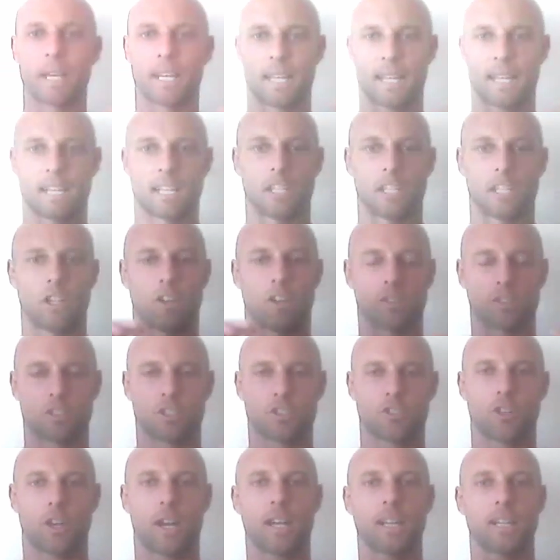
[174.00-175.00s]
been like a long
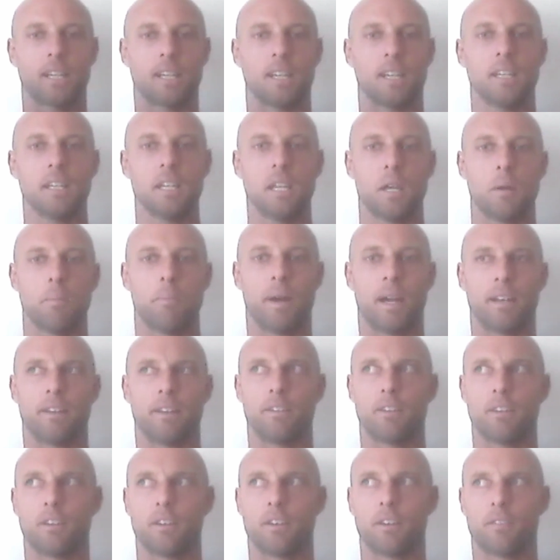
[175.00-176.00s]
strider,
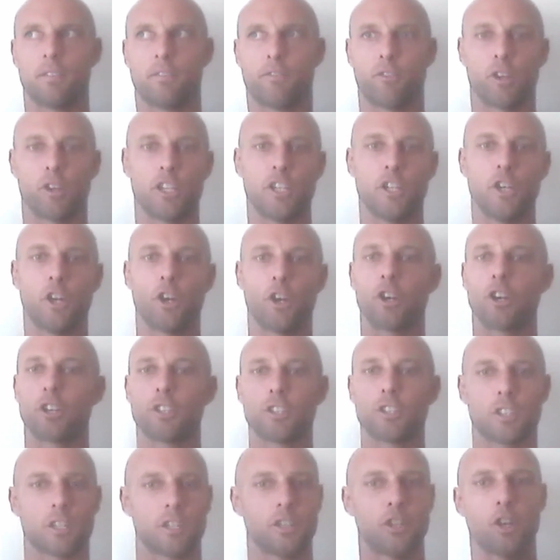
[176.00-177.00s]
but for
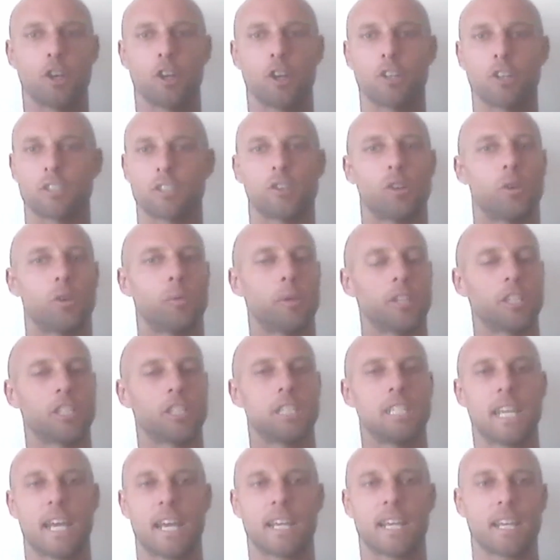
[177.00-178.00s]
years and years and
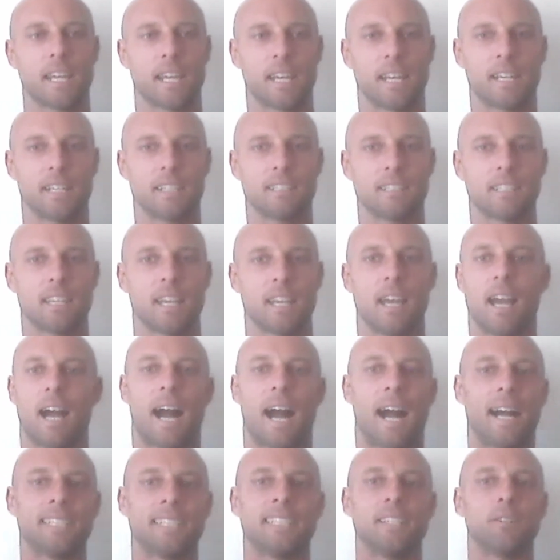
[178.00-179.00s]
almost decades,
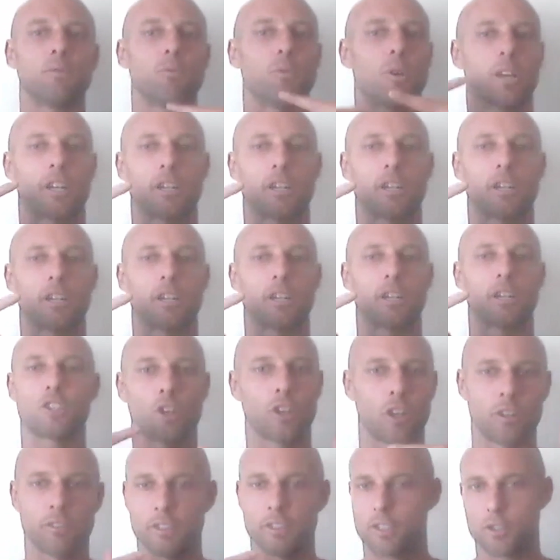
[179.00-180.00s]
I didn't want to
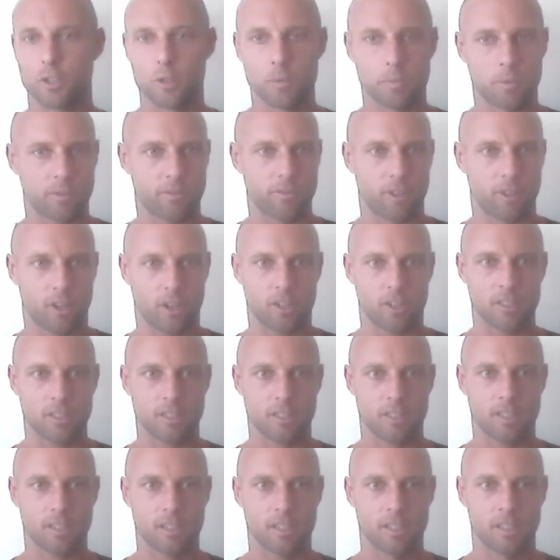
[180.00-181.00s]
turn over super
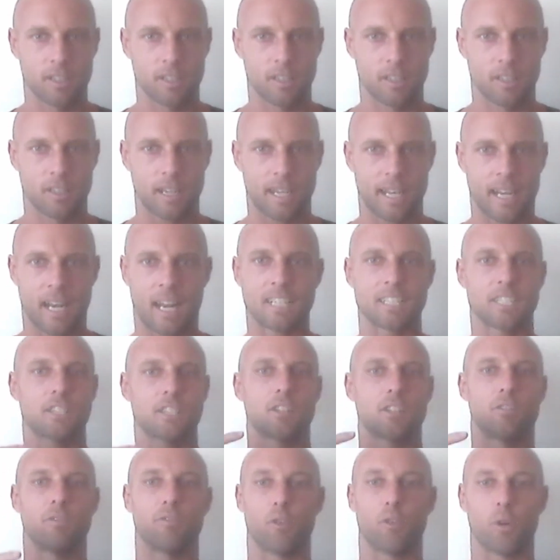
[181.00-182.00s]
fast. And I
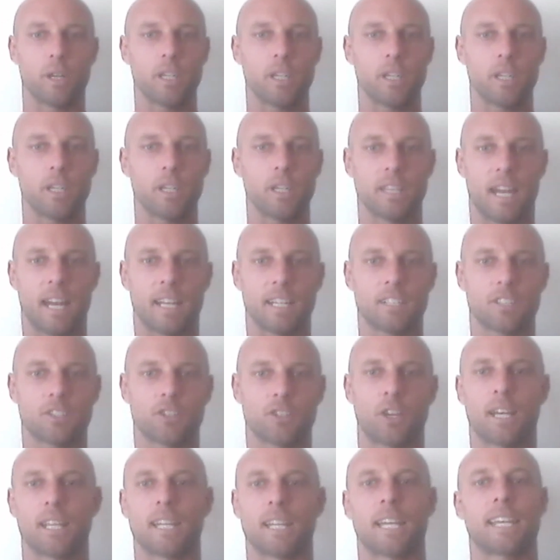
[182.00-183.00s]
just avoided
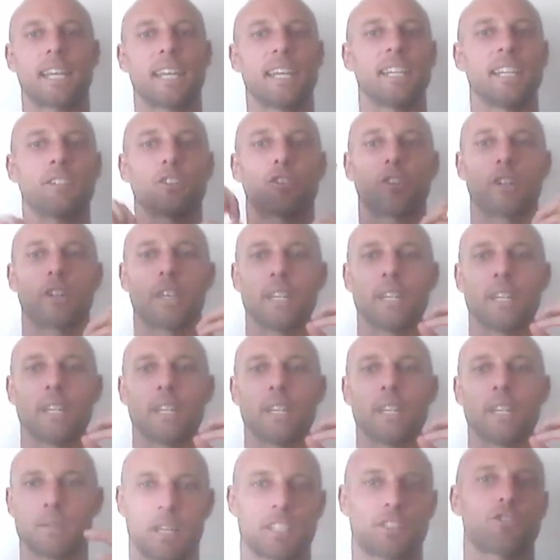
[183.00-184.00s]
that. So I like
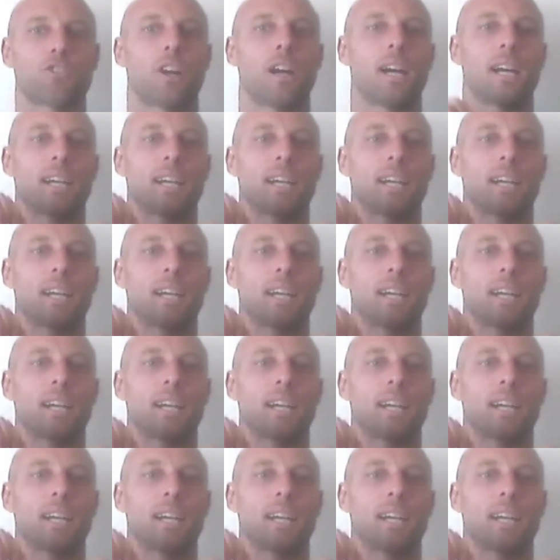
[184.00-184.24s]
increased my